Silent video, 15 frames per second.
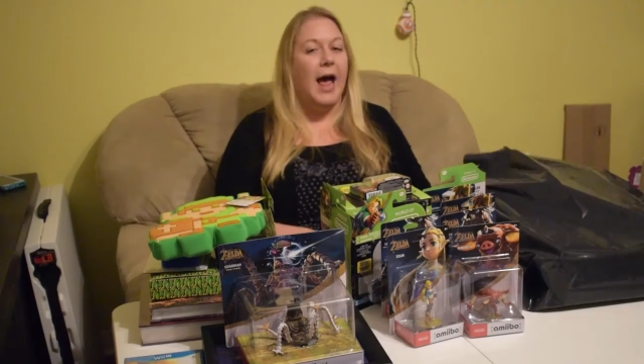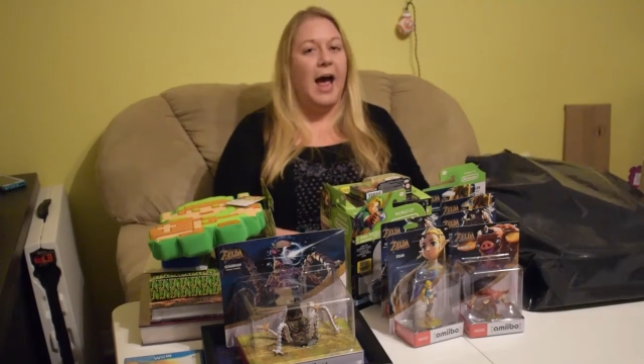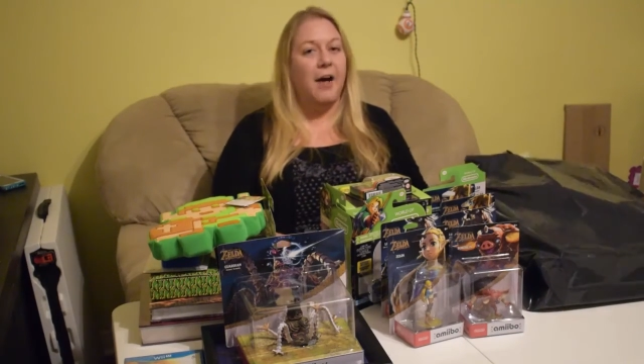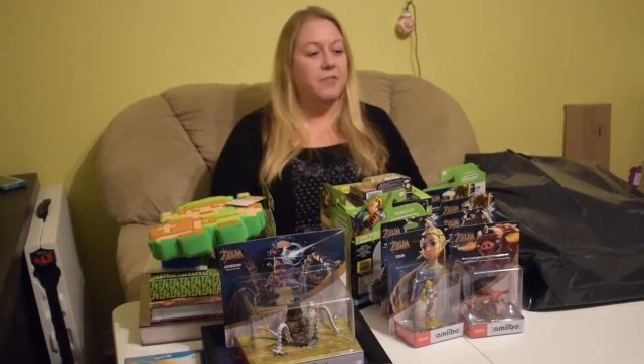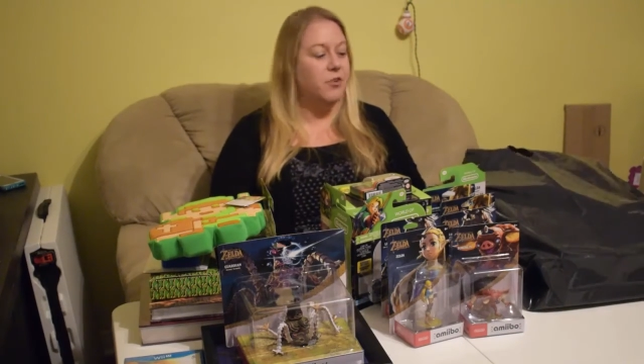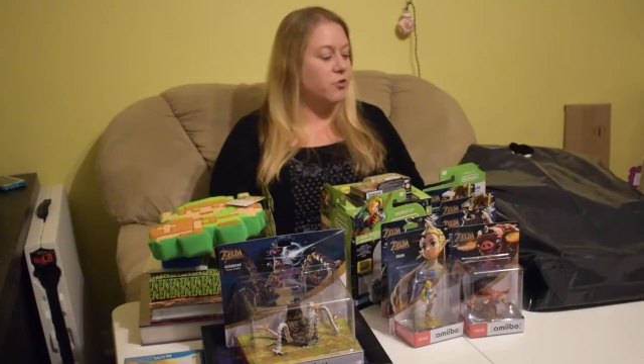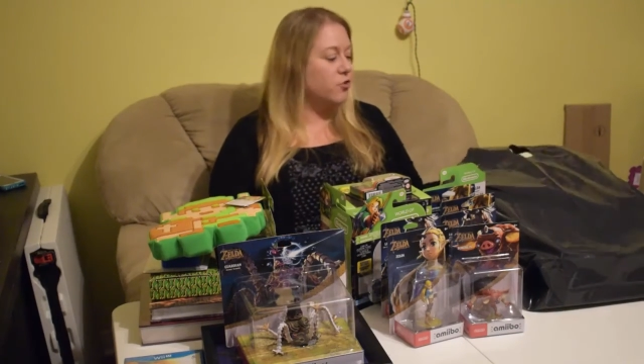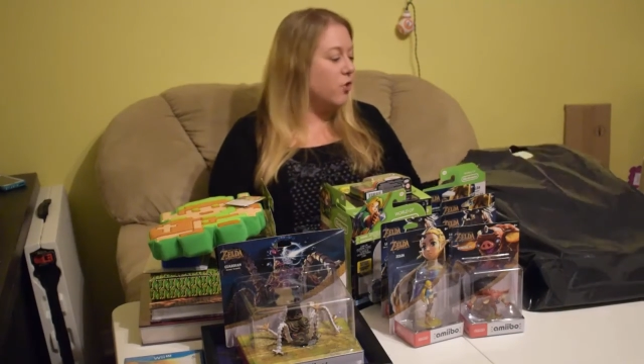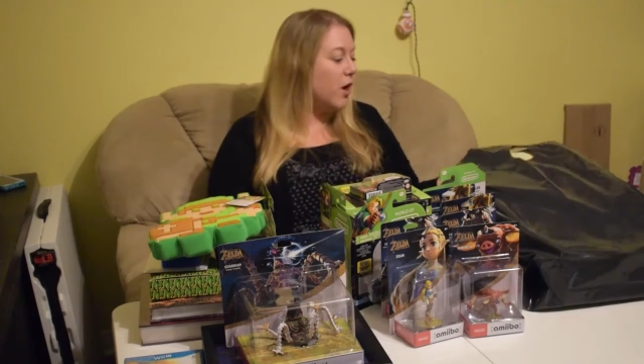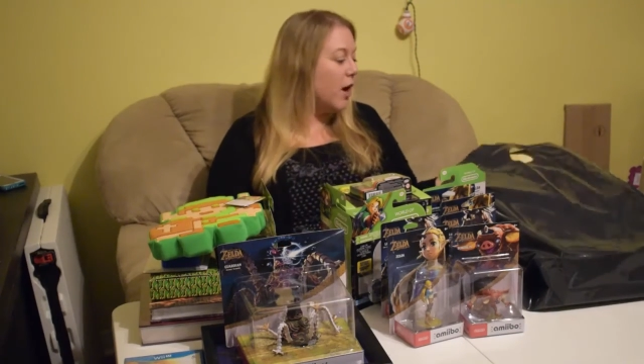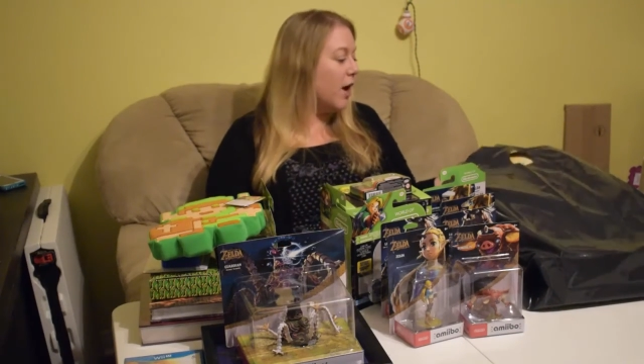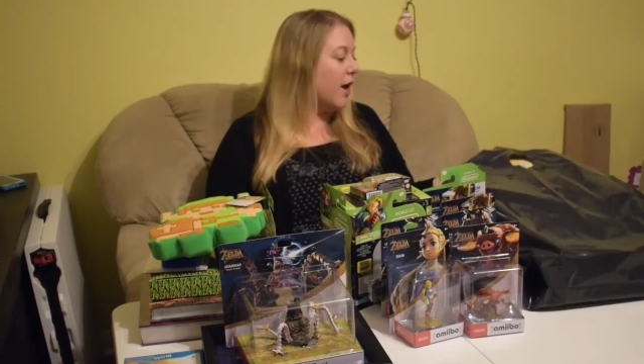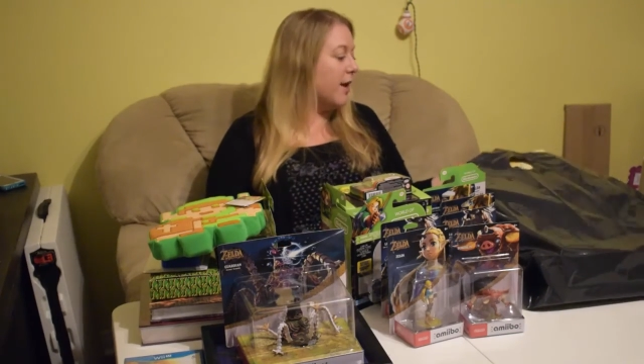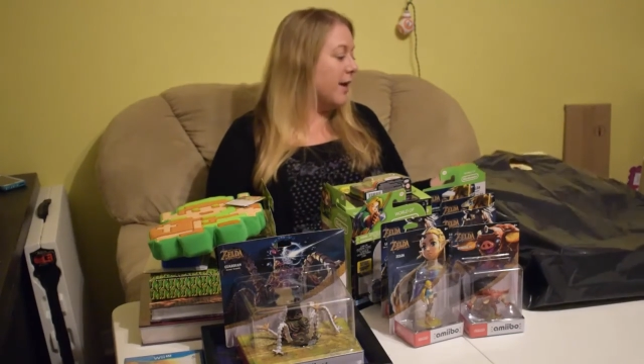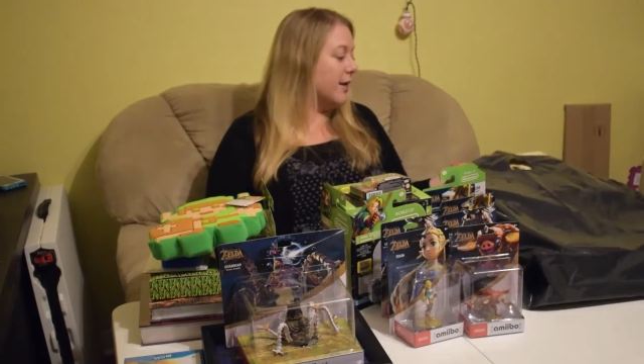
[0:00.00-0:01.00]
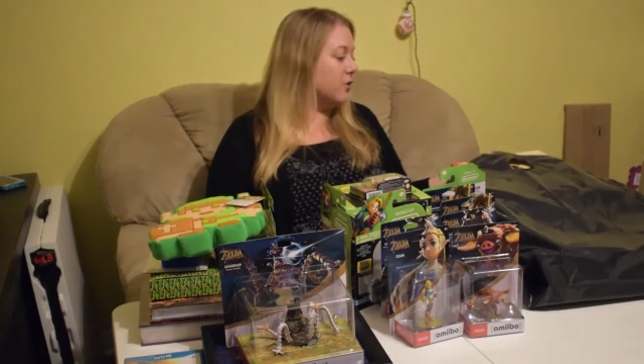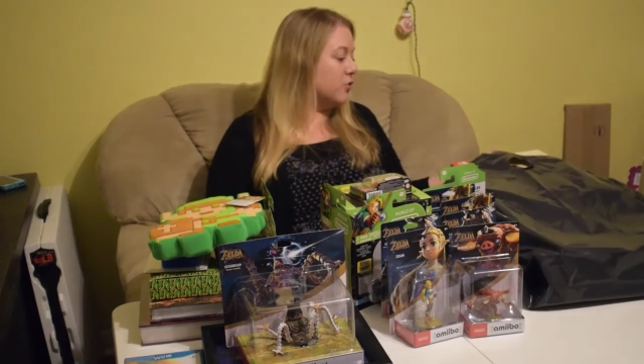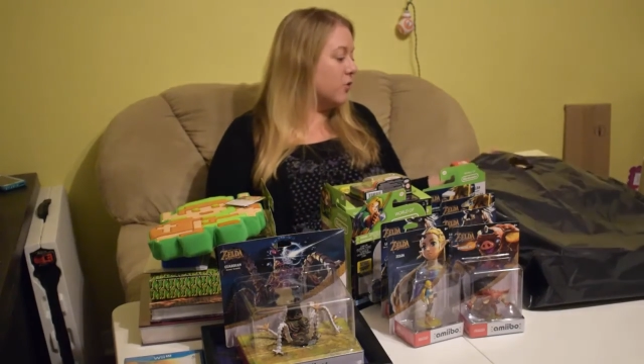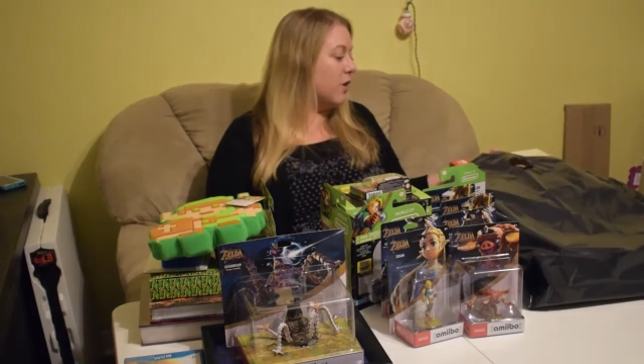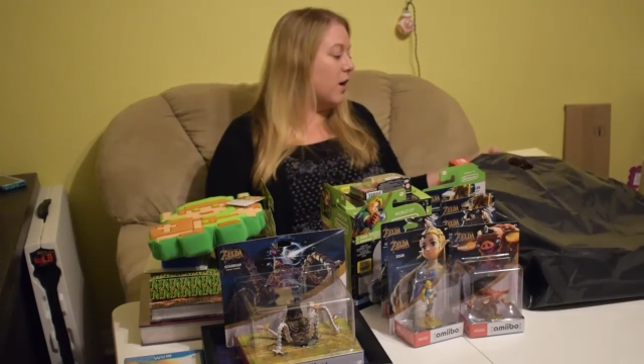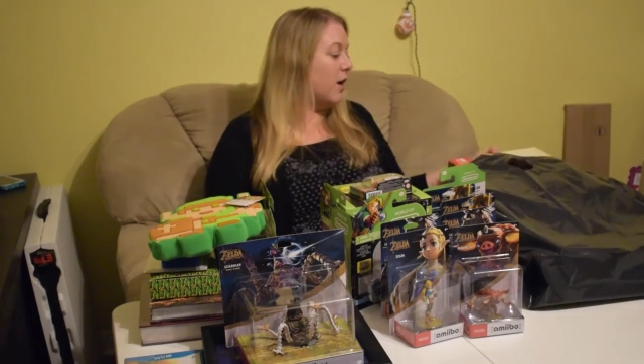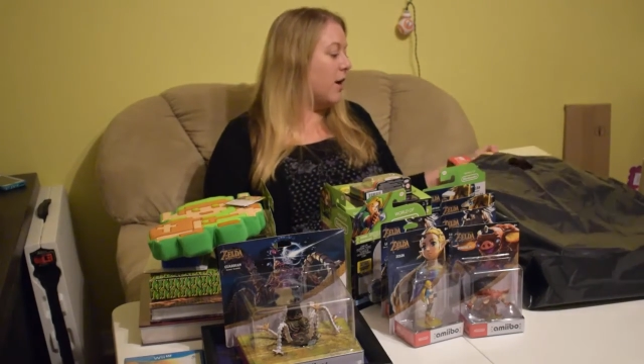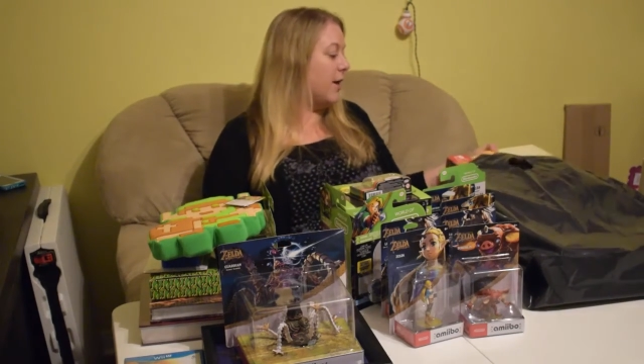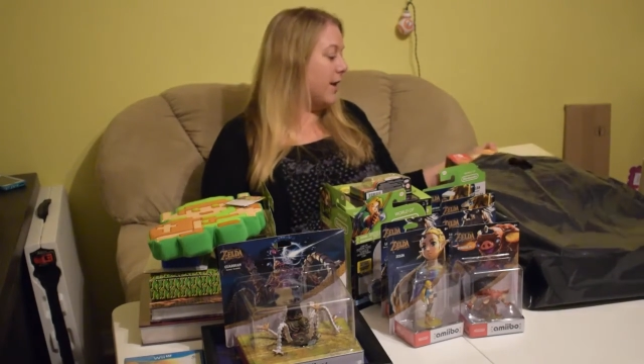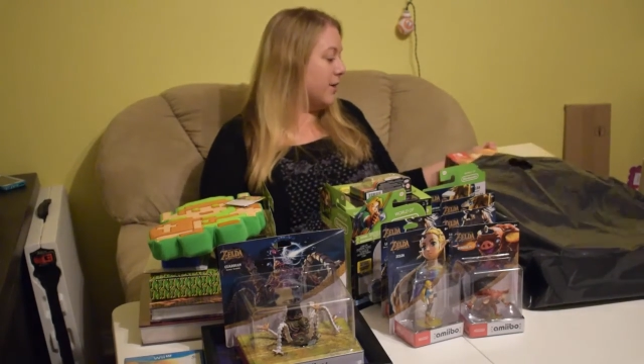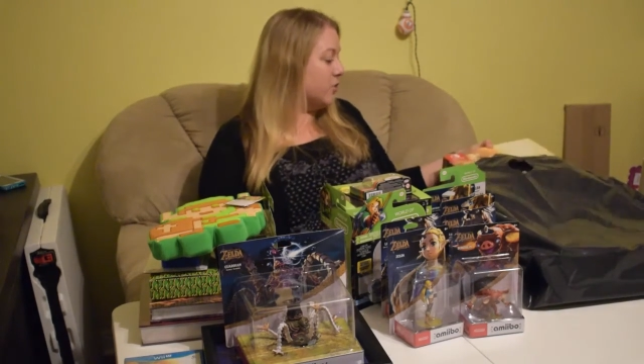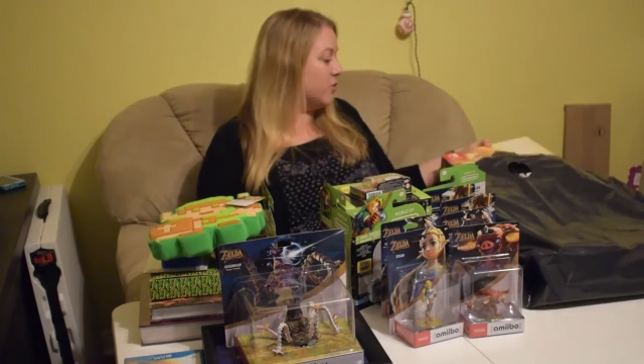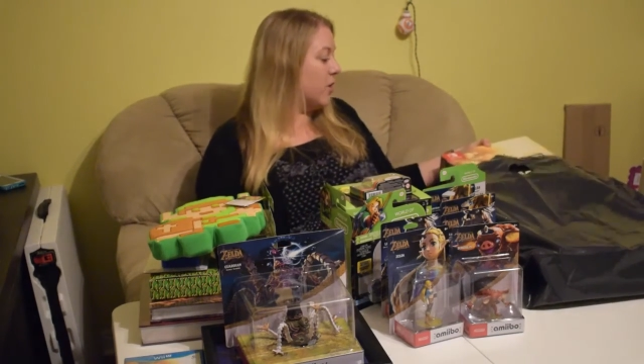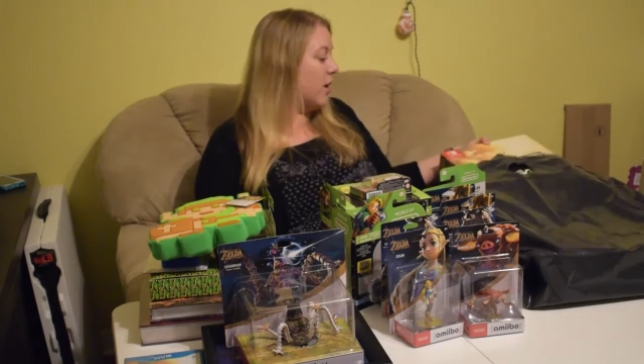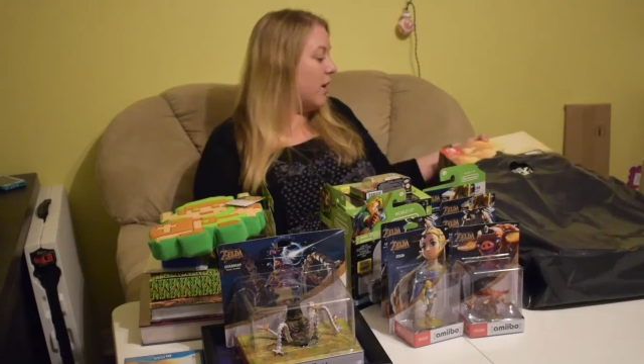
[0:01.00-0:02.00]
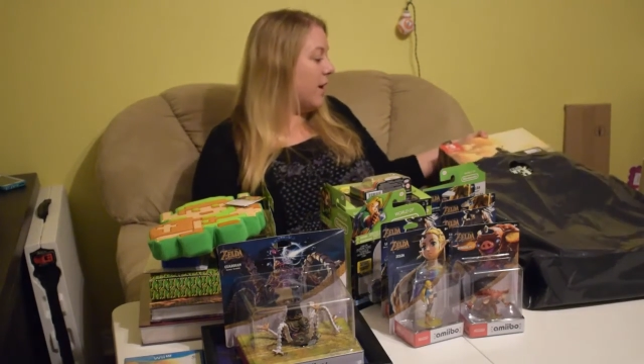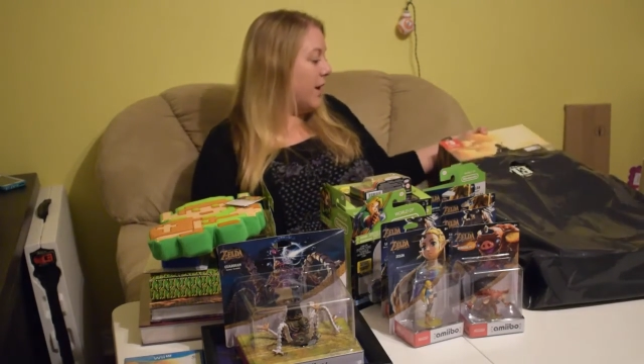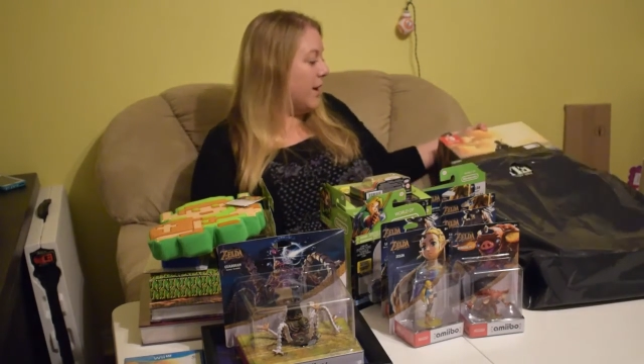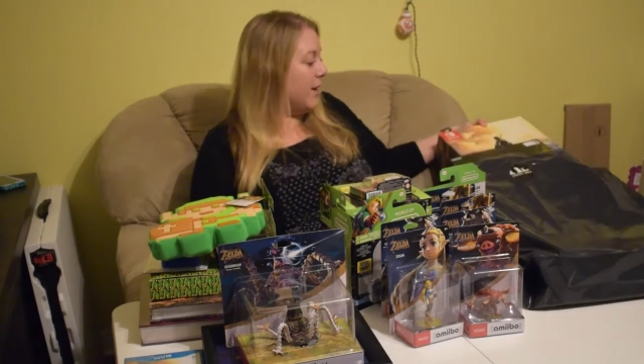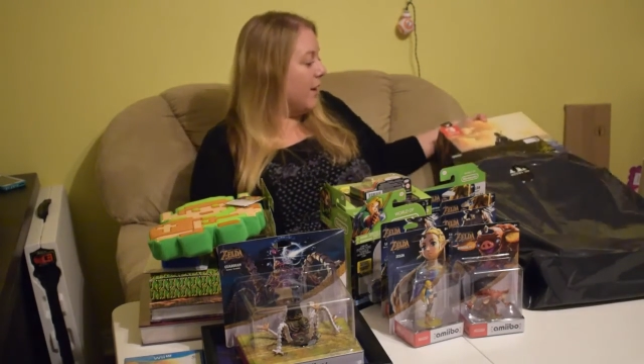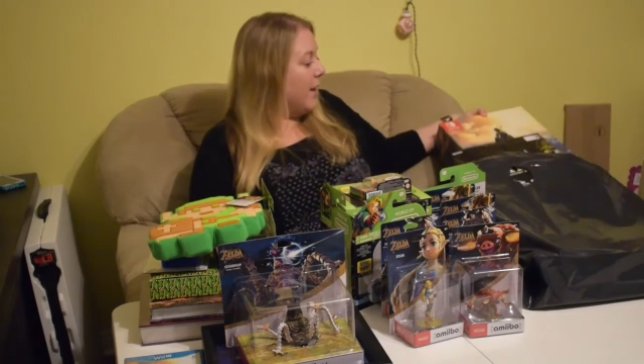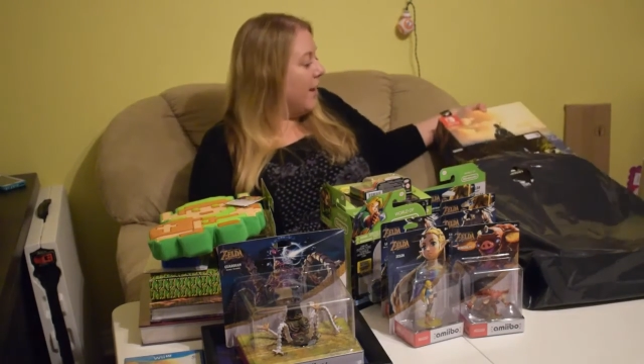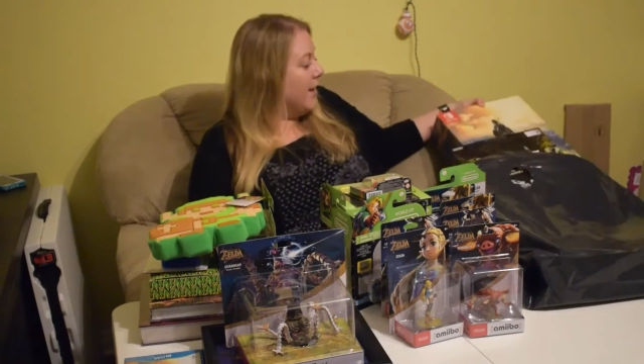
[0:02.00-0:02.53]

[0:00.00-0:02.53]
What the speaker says: After trying and trying and trying